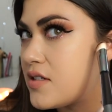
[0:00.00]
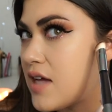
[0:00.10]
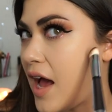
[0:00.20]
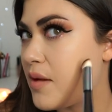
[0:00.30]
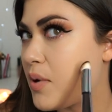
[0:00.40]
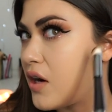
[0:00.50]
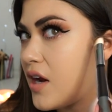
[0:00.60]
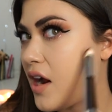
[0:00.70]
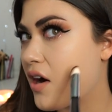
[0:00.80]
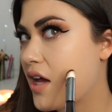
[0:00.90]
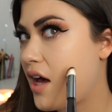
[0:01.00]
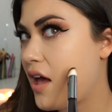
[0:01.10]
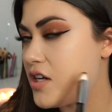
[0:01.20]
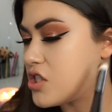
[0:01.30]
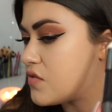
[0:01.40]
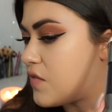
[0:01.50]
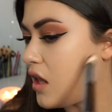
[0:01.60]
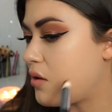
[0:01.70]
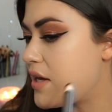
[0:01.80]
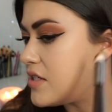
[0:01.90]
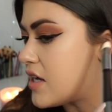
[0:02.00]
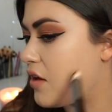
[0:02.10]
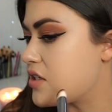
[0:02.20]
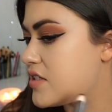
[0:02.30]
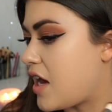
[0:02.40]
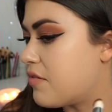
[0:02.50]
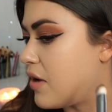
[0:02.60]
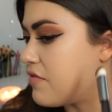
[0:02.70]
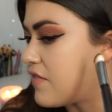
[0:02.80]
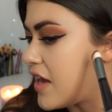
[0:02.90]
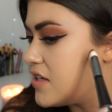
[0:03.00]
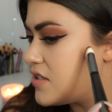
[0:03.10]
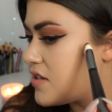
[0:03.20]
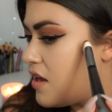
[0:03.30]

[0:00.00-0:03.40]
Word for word: sideburn area and just follow it down the side of my face.